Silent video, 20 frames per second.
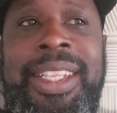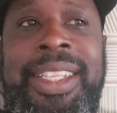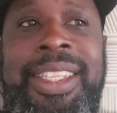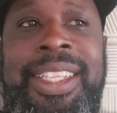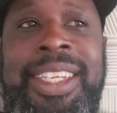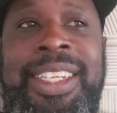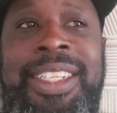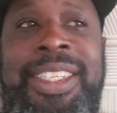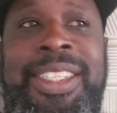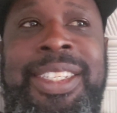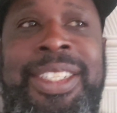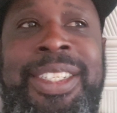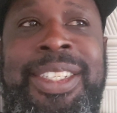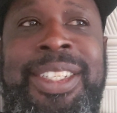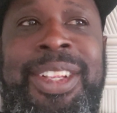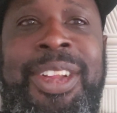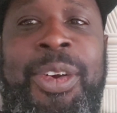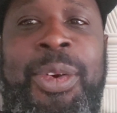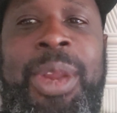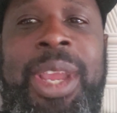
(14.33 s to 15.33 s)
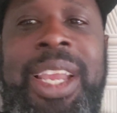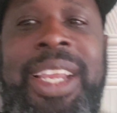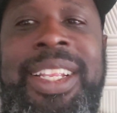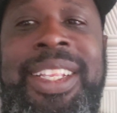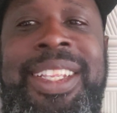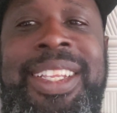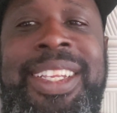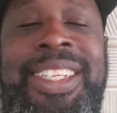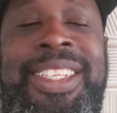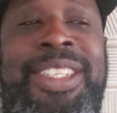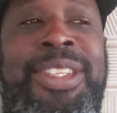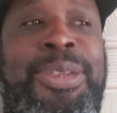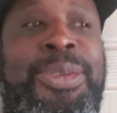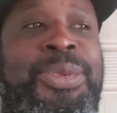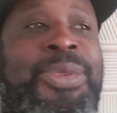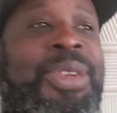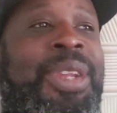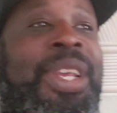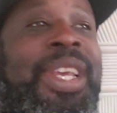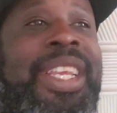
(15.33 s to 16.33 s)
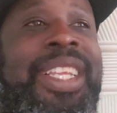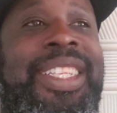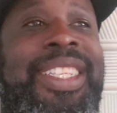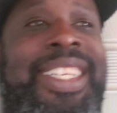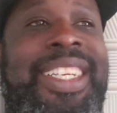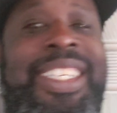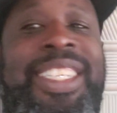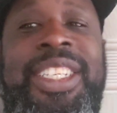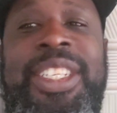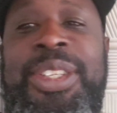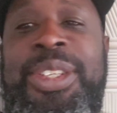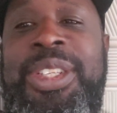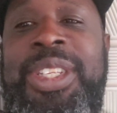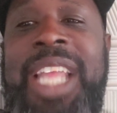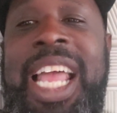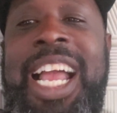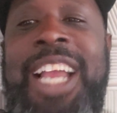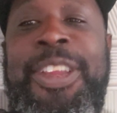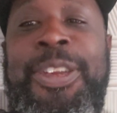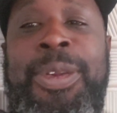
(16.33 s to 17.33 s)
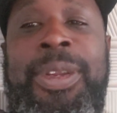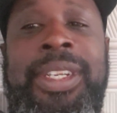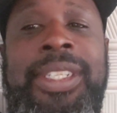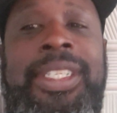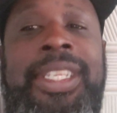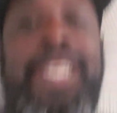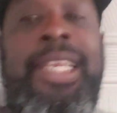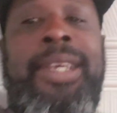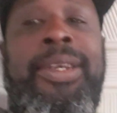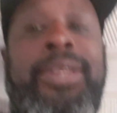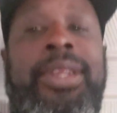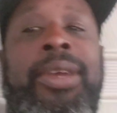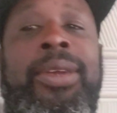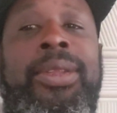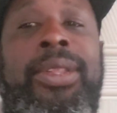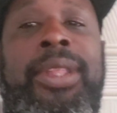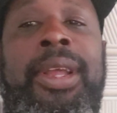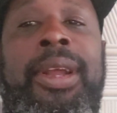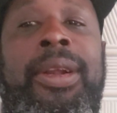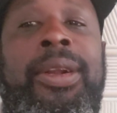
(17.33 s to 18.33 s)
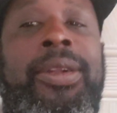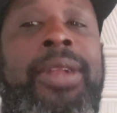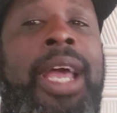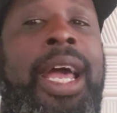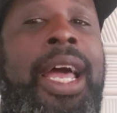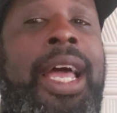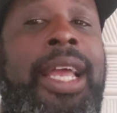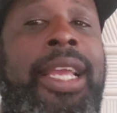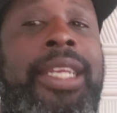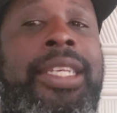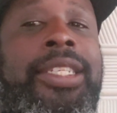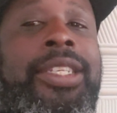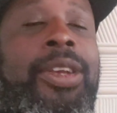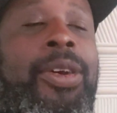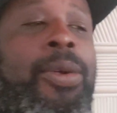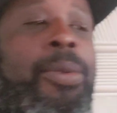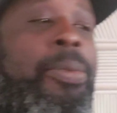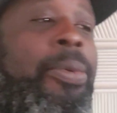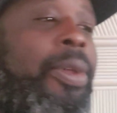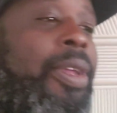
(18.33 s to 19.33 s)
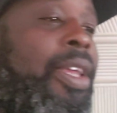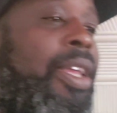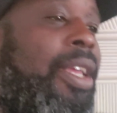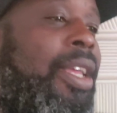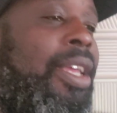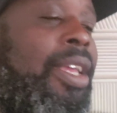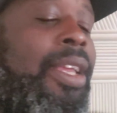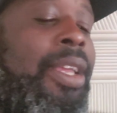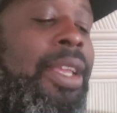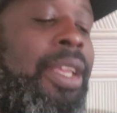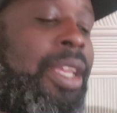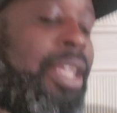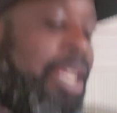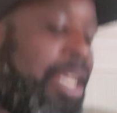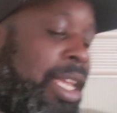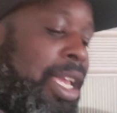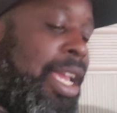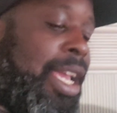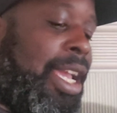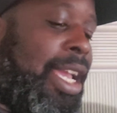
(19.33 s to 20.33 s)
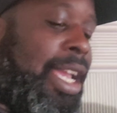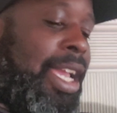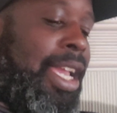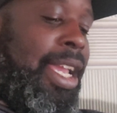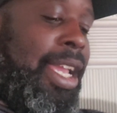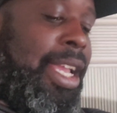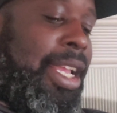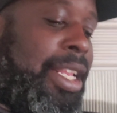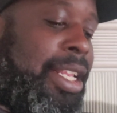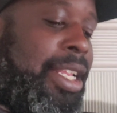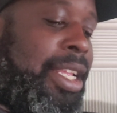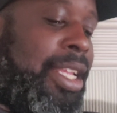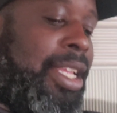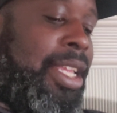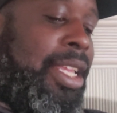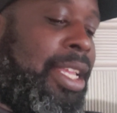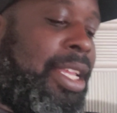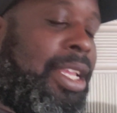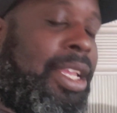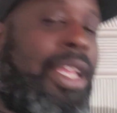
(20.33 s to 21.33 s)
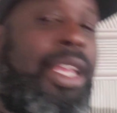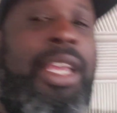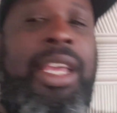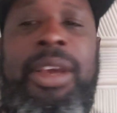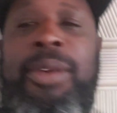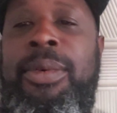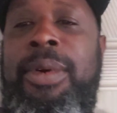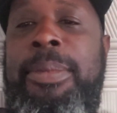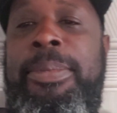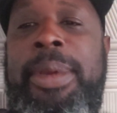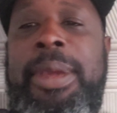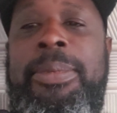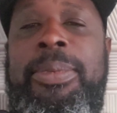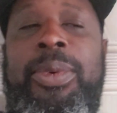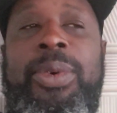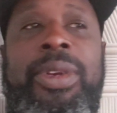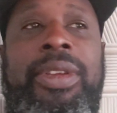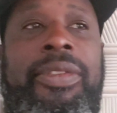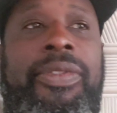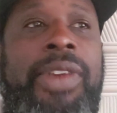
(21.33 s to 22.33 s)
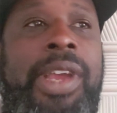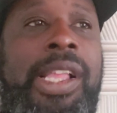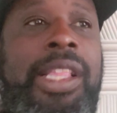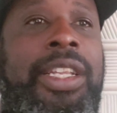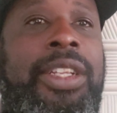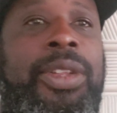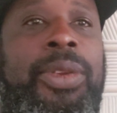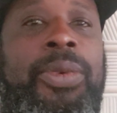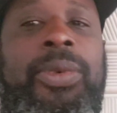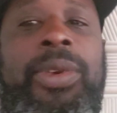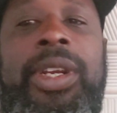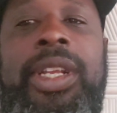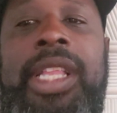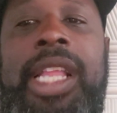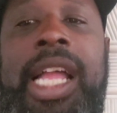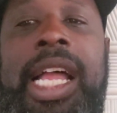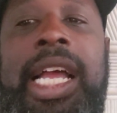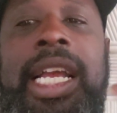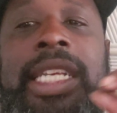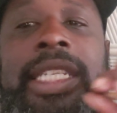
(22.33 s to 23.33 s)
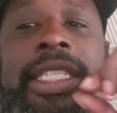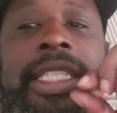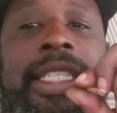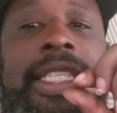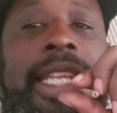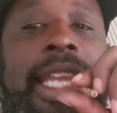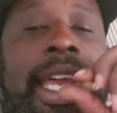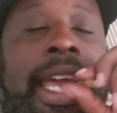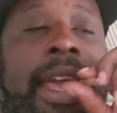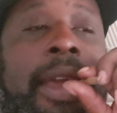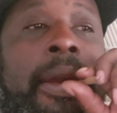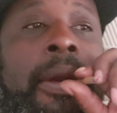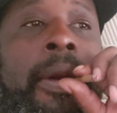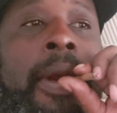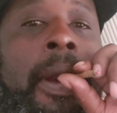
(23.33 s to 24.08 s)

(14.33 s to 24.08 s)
This is okay. This is how you can tell your third eye is open, and what people is failing to realize is that